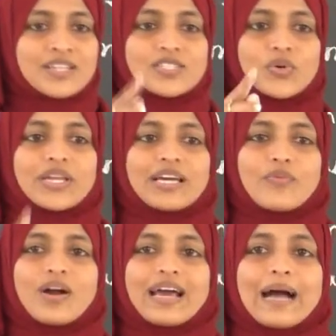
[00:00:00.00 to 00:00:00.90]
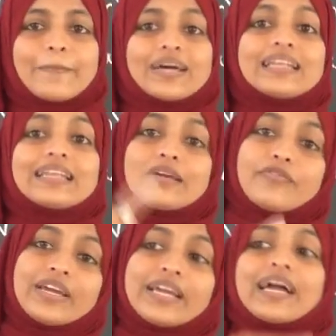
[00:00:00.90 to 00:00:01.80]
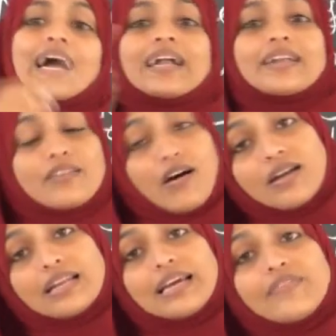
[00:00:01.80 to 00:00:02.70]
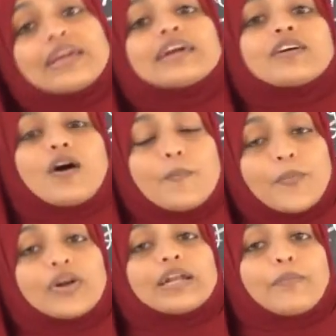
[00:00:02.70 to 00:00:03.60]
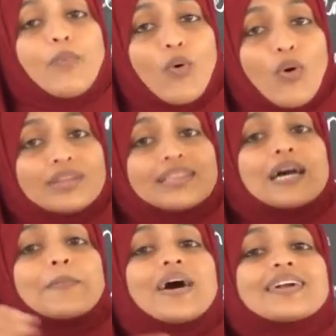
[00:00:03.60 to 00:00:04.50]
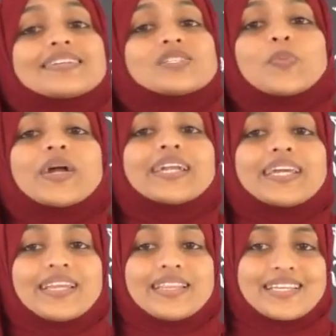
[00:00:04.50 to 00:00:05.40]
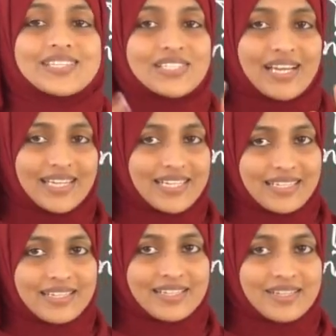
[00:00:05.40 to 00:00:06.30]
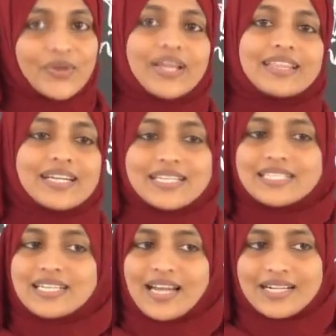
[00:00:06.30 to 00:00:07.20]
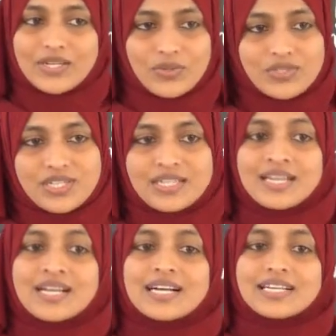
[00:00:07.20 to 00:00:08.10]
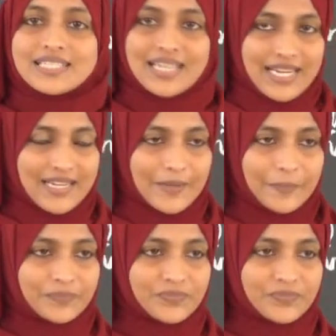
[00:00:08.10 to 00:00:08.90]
So here what happened? Living and non-living component both are participating in this cycle. Okay, that is a nitrogen cycle.